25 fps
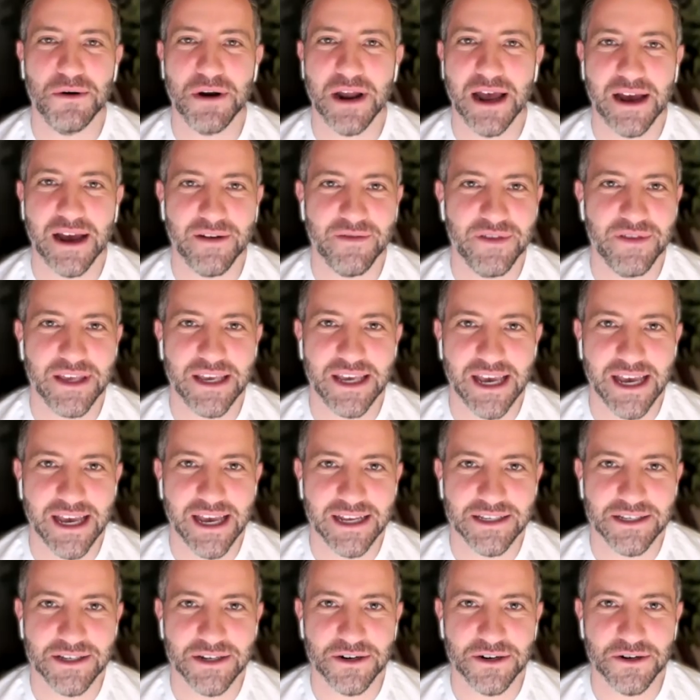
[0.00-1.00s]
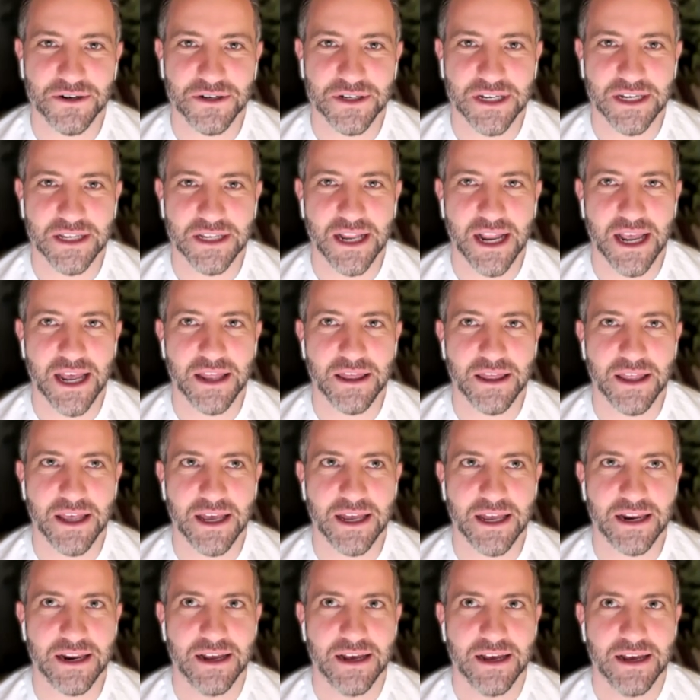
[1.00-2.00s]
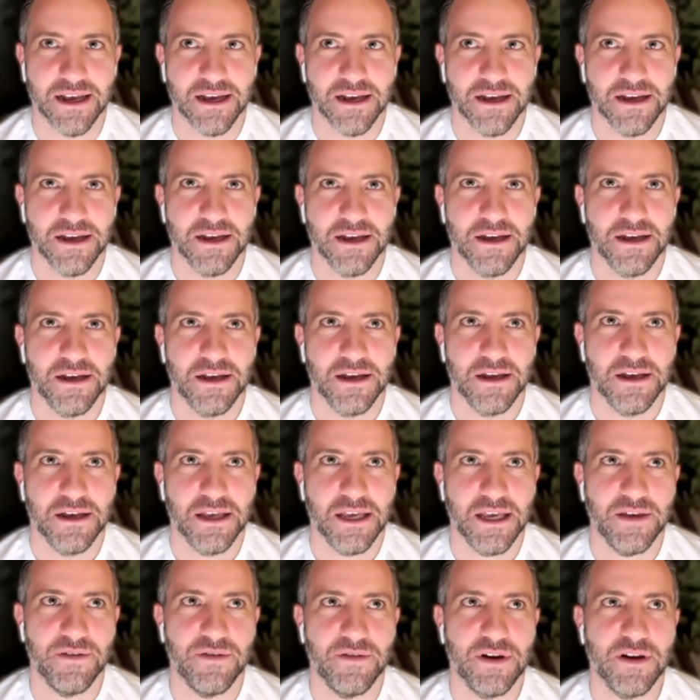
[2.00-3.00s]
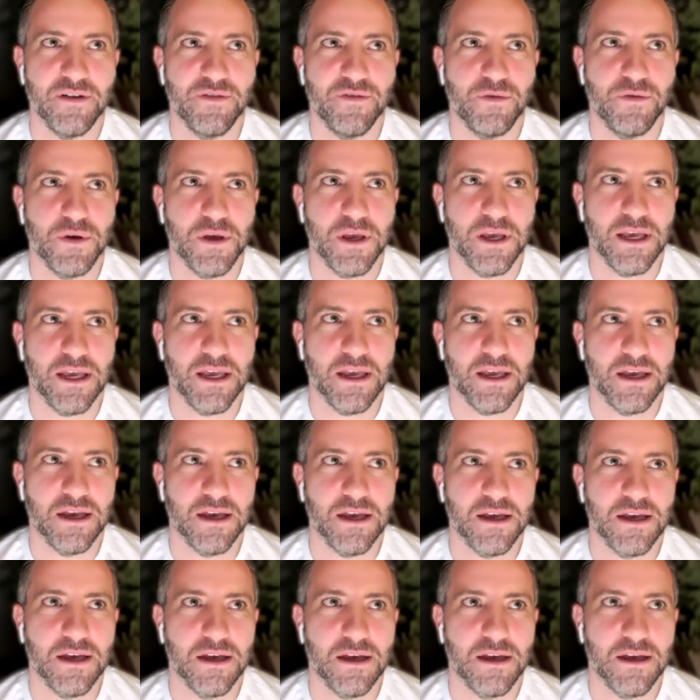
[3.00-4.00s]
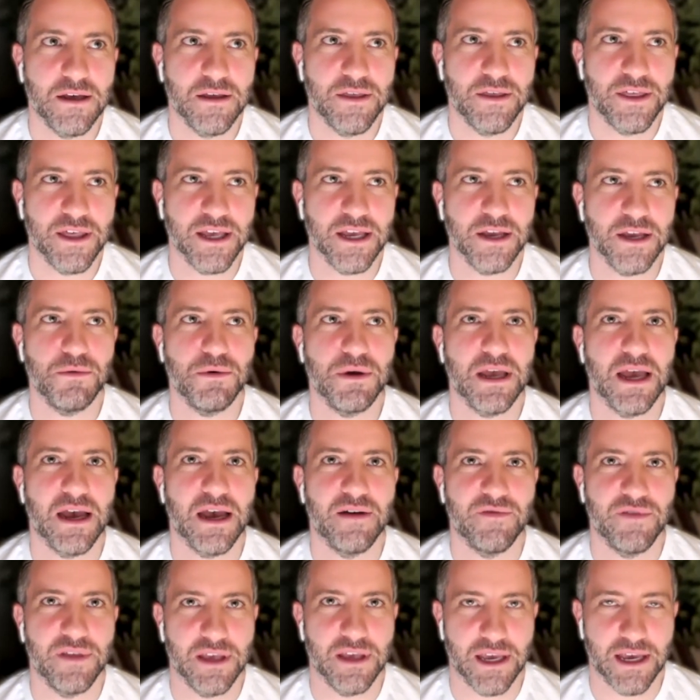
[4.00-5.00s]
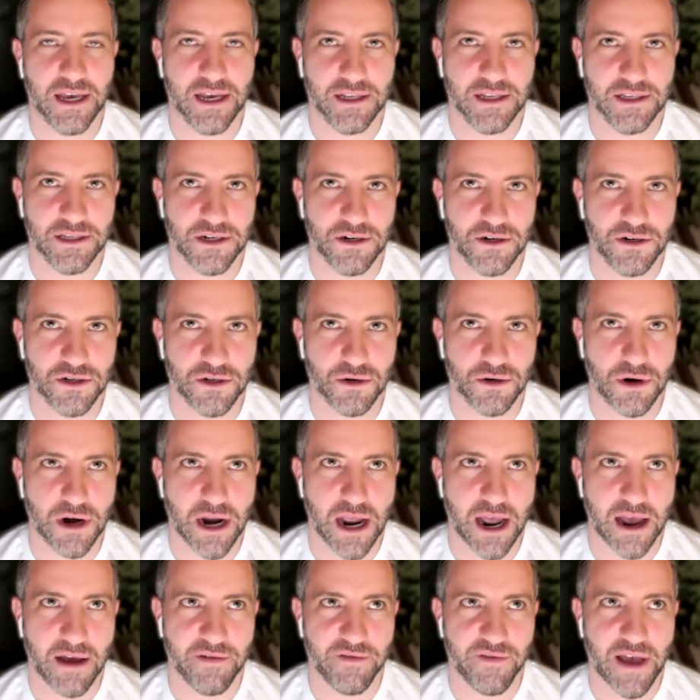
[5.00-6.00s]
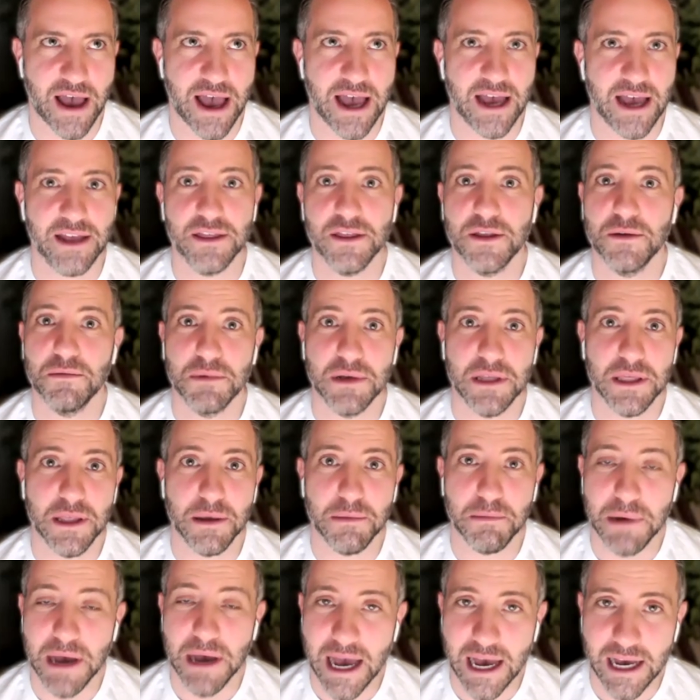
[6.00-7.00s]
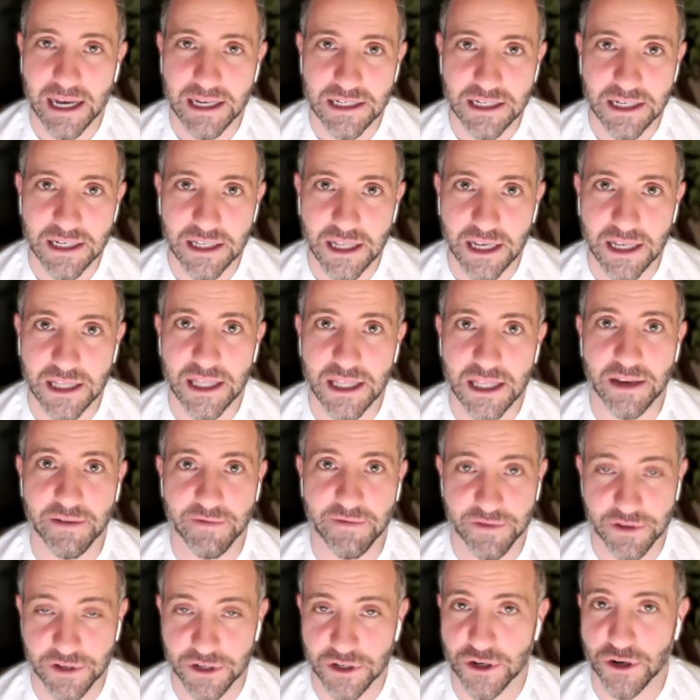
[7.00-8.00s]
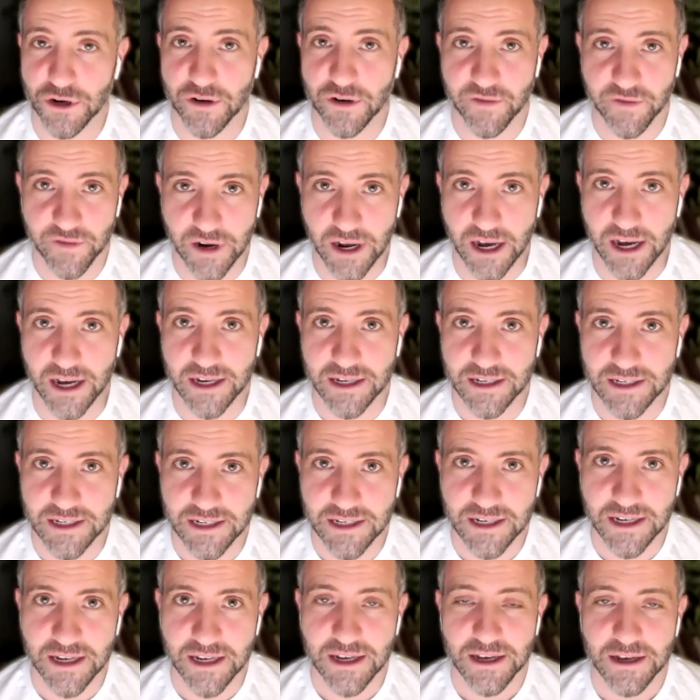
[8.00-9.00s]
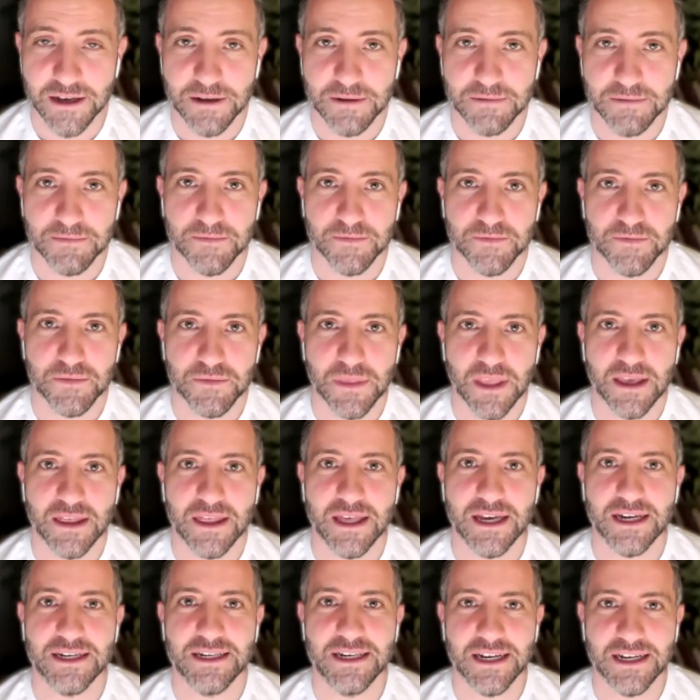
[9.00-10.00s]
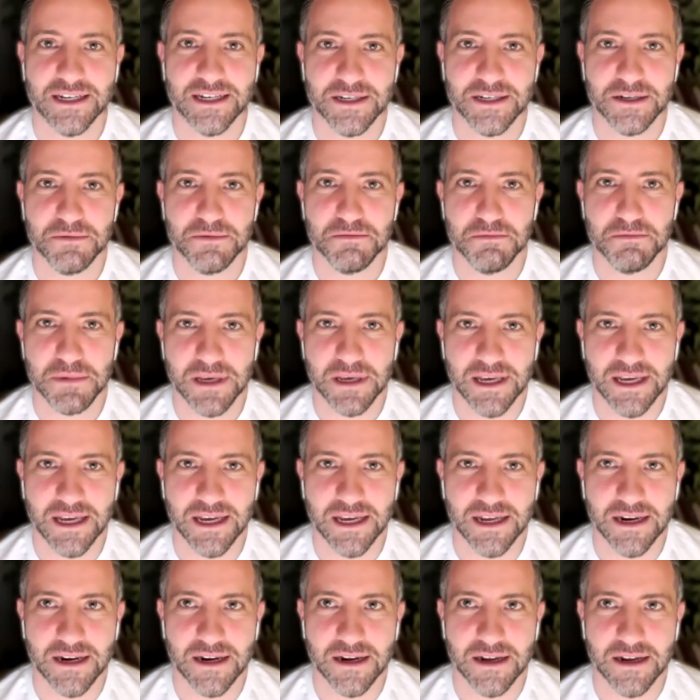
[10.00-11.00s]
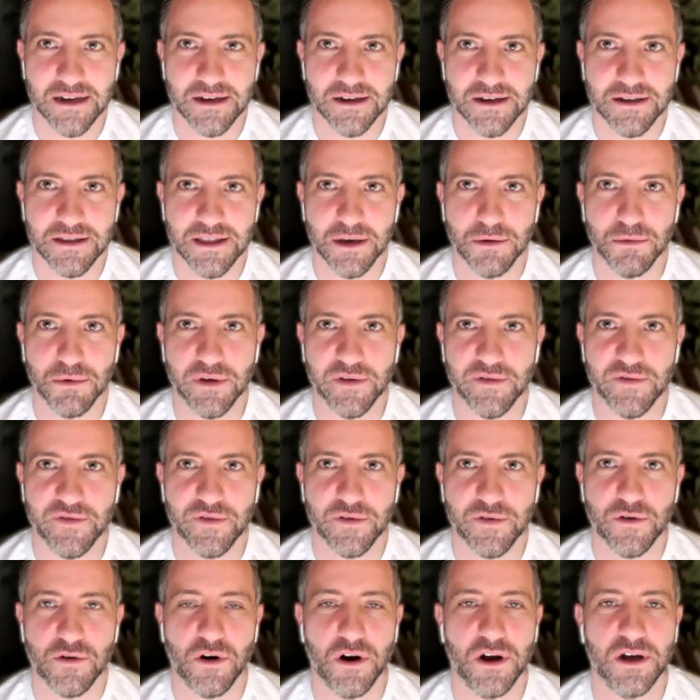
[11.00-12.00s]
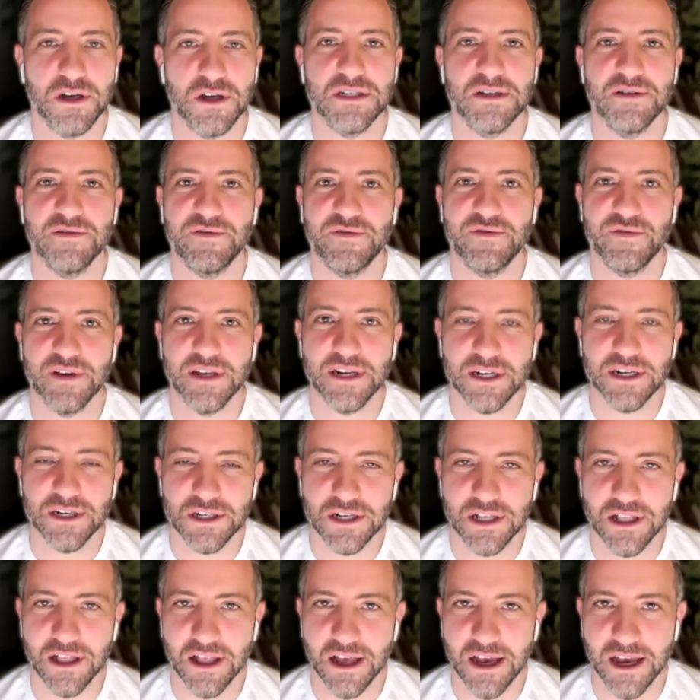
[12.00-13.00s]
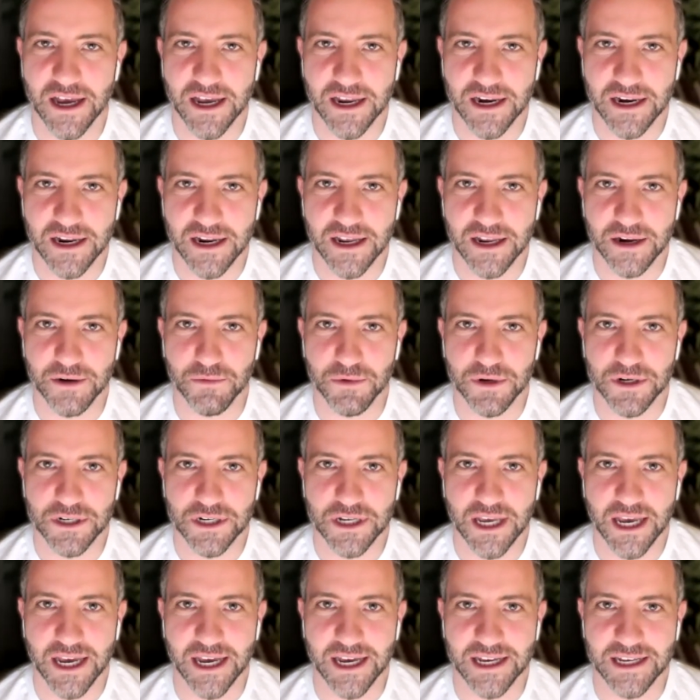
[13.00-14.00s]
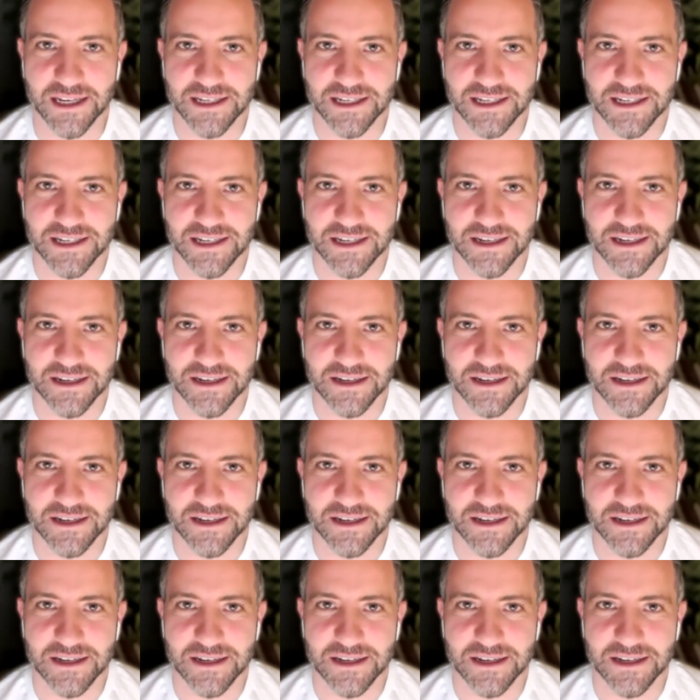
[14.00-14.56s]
have the answers, and and yeah. that even if we think we have the answers or have had them in the past, and that they've served us, that doesn't mean that we've crossed the finish line, in which case